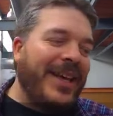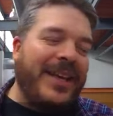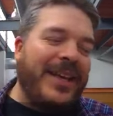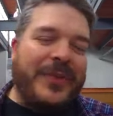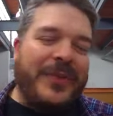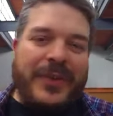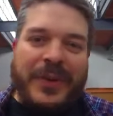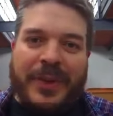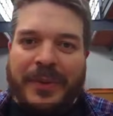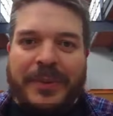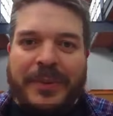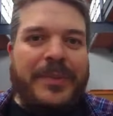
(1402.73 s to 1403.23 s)

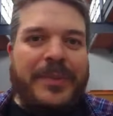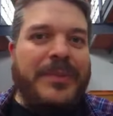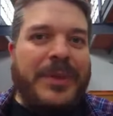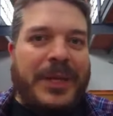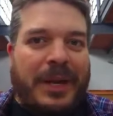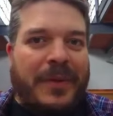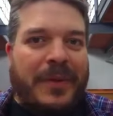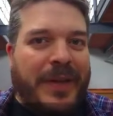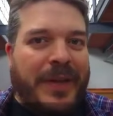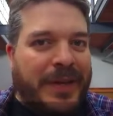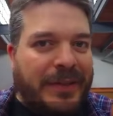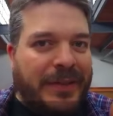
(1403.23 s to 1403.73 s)
So
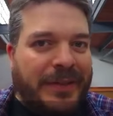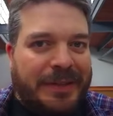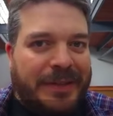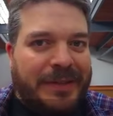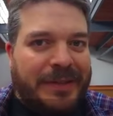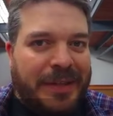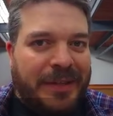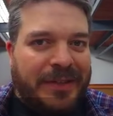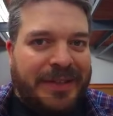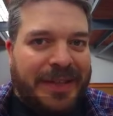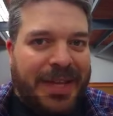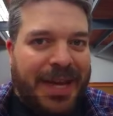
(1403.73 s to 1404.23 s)

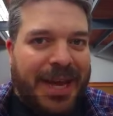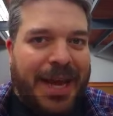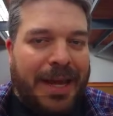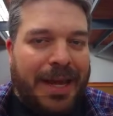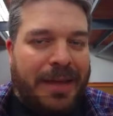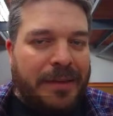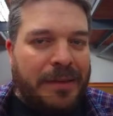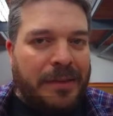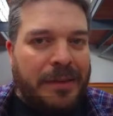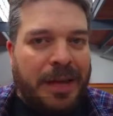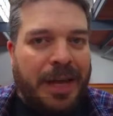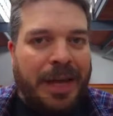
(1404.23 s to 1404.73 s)
there's
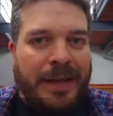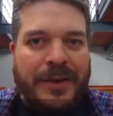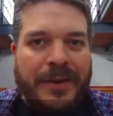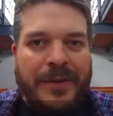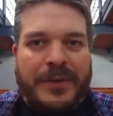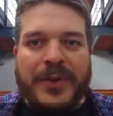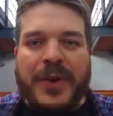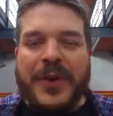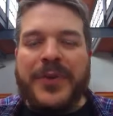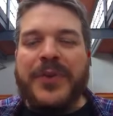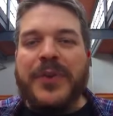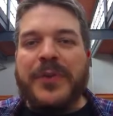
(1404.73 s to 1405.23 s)
that, and
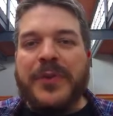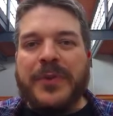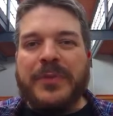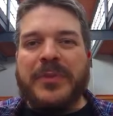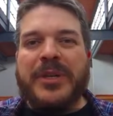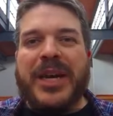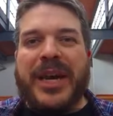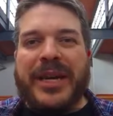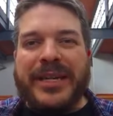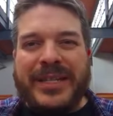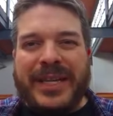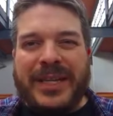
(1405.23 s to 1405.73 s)
there's also some
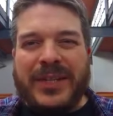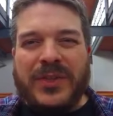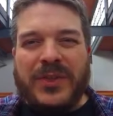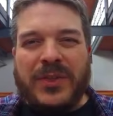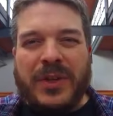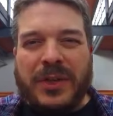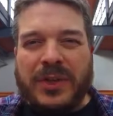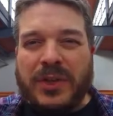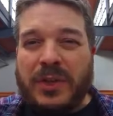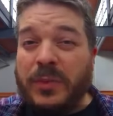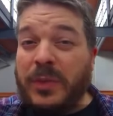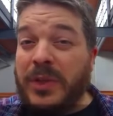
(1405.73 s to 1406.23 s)
content
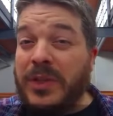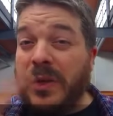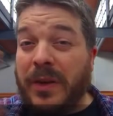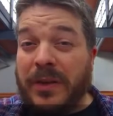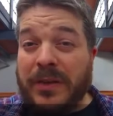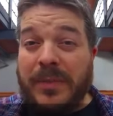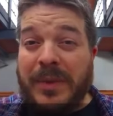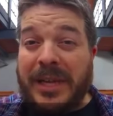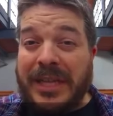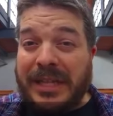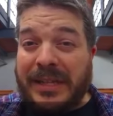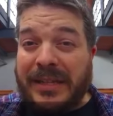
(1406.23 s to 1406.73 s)
structure we
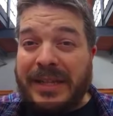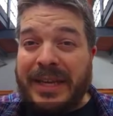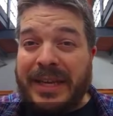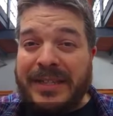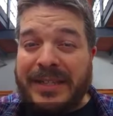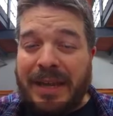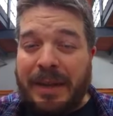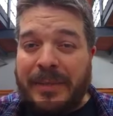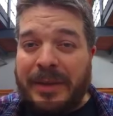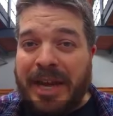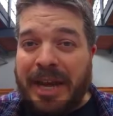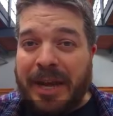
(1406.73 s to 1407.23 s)
talked about the last
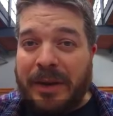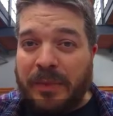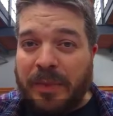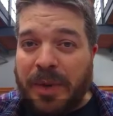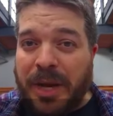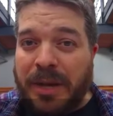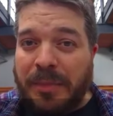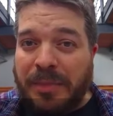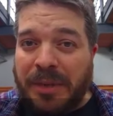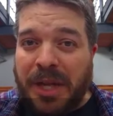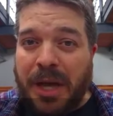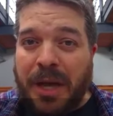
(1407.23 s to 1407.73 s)
time in how to
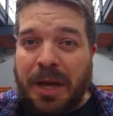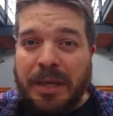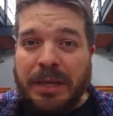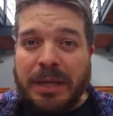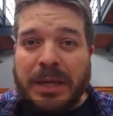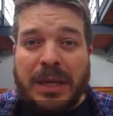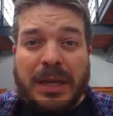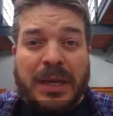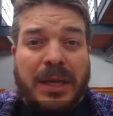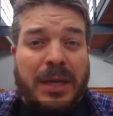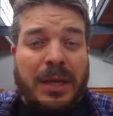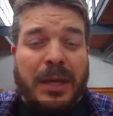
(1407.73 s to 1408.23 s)
write a blog.
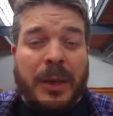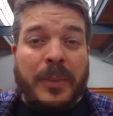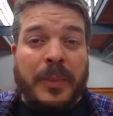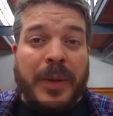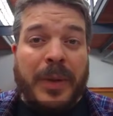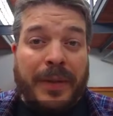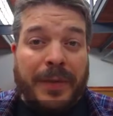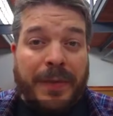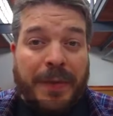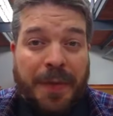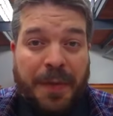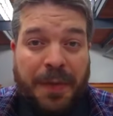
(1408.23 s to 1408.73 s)

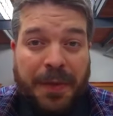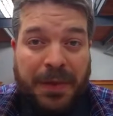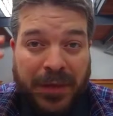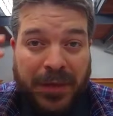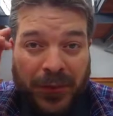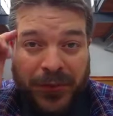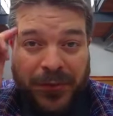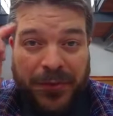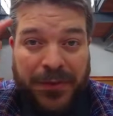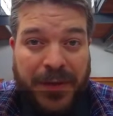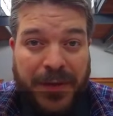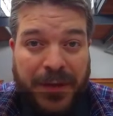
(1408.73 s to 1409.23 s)
But
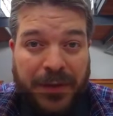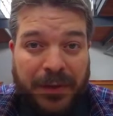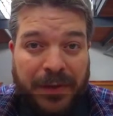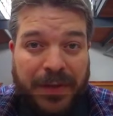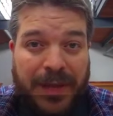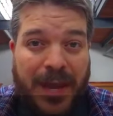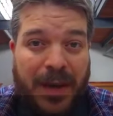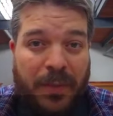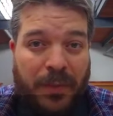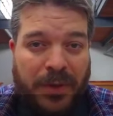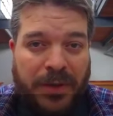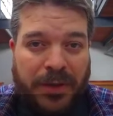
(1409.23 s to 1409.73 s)
consider
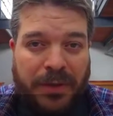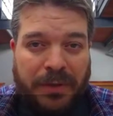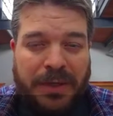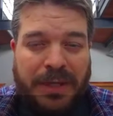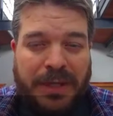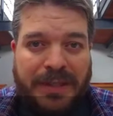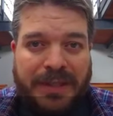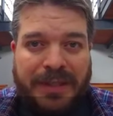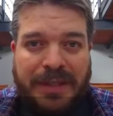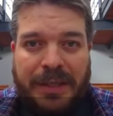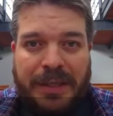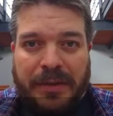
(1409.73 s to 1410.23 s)
that when you're
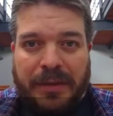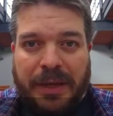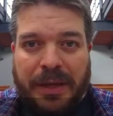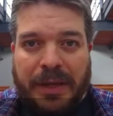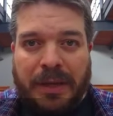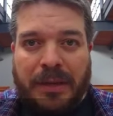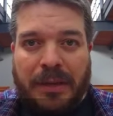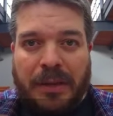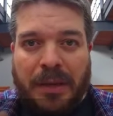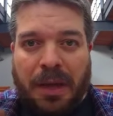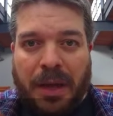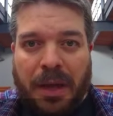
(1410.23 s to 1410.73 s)

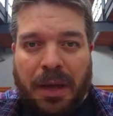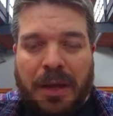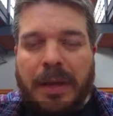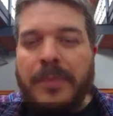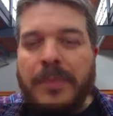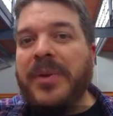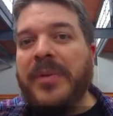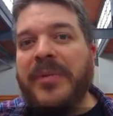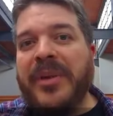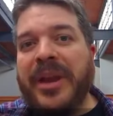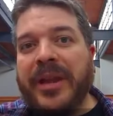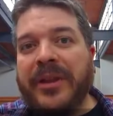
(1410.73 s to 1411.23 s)
considering
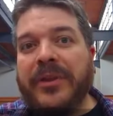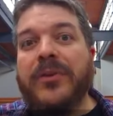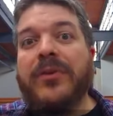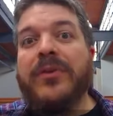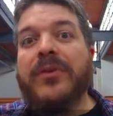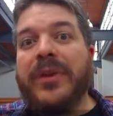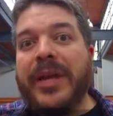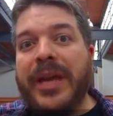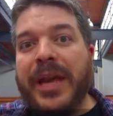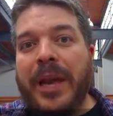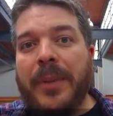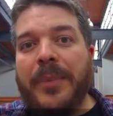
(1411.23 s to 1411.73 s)
implementing
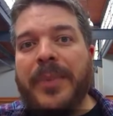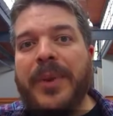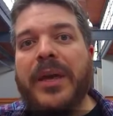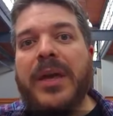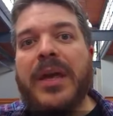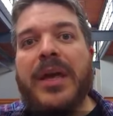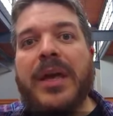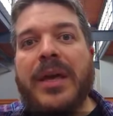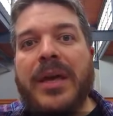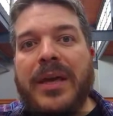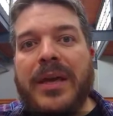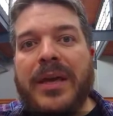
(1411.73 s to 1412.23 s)
Google AMP,
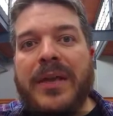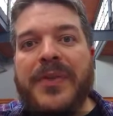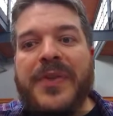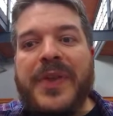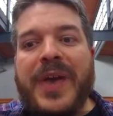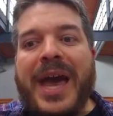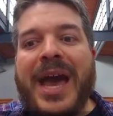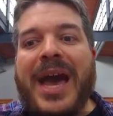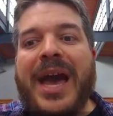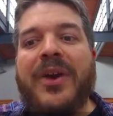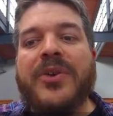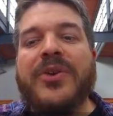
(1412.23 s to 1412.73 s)
is
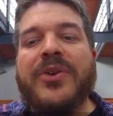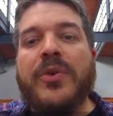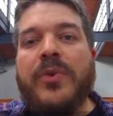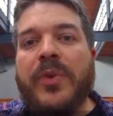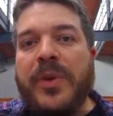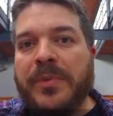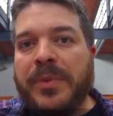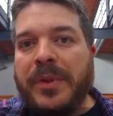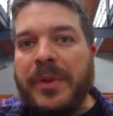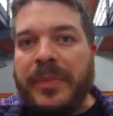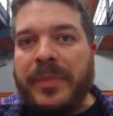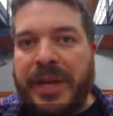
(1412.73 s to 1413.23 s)
how you
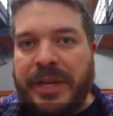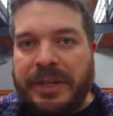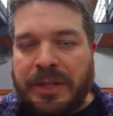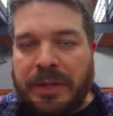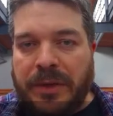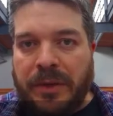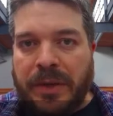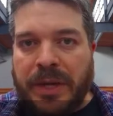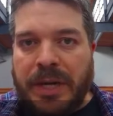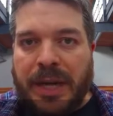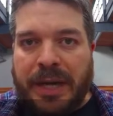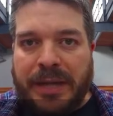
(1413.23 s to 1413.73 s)
implement
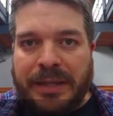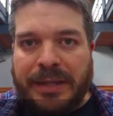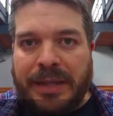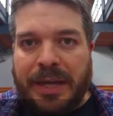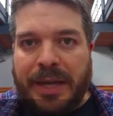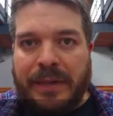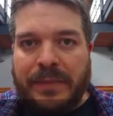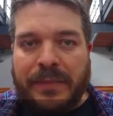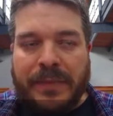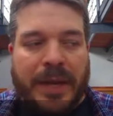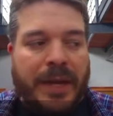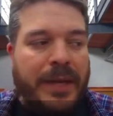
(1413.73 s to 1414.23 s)
your
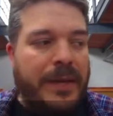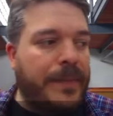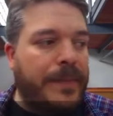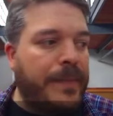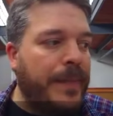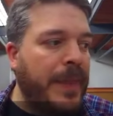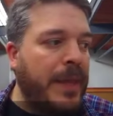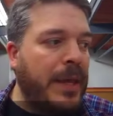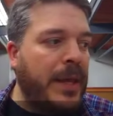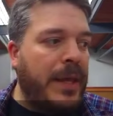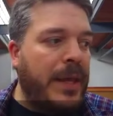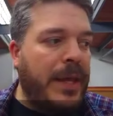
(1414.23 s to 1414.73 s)
content, right,
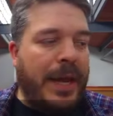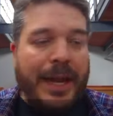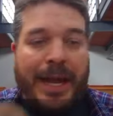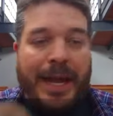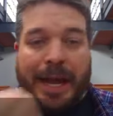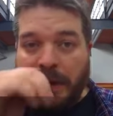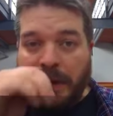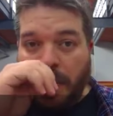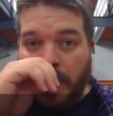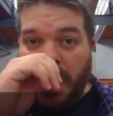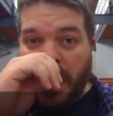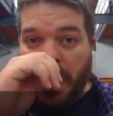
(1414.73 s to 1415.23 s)
and
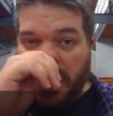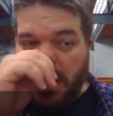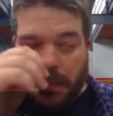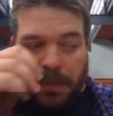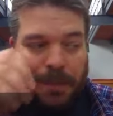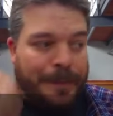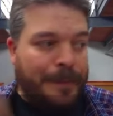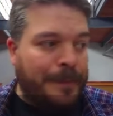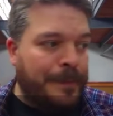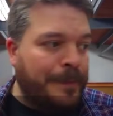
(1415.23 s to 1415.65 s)
how you write it.